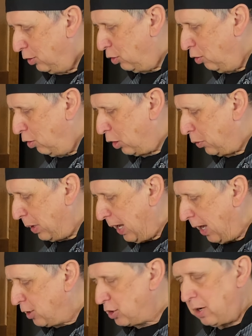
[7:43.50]
to
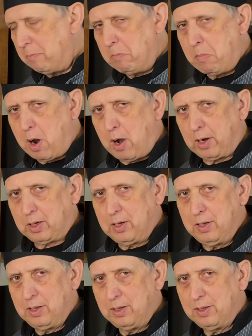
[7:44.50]
create some mark
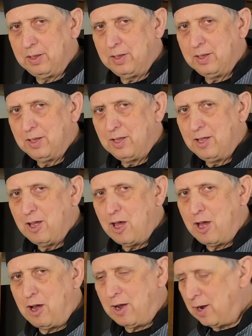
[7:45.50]

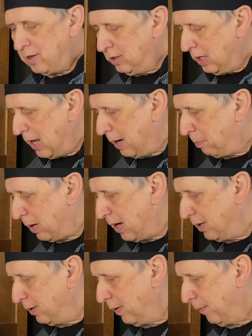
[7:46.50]
on the
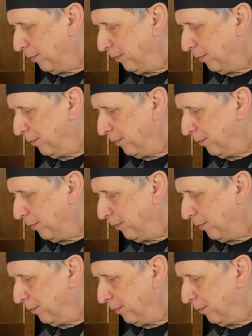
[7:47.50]
eggplant.